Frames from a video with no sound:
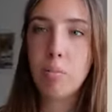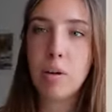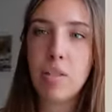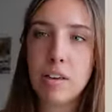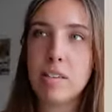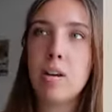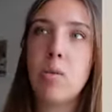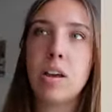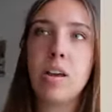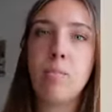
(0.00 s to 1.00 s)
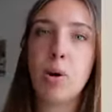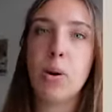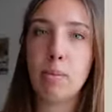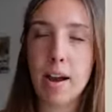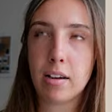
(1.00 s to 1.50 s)
but things that I want to keep
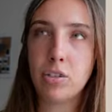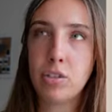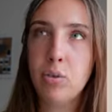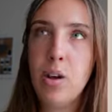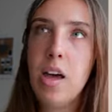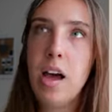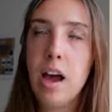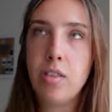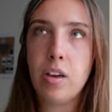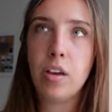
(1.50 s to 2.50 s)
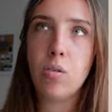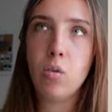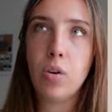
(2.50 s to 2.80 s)
going back to I think